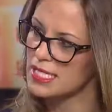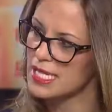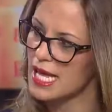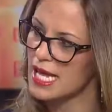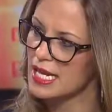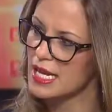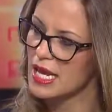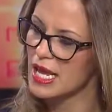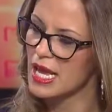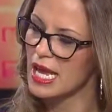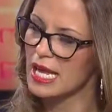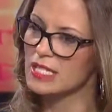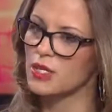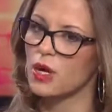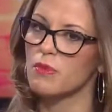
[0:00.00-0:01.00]
yes, then.
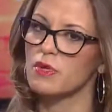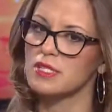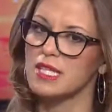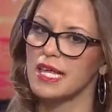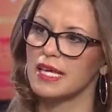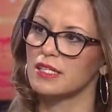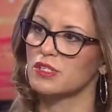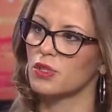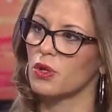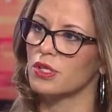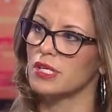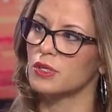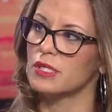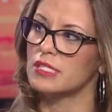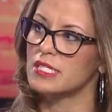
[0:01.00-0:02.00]
totally. It's almost like
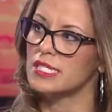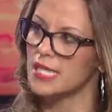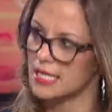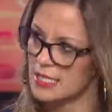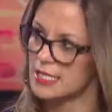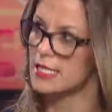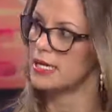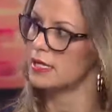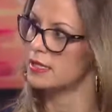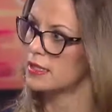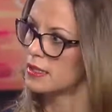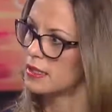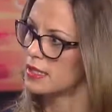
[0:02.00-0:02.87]
adulthood sets in,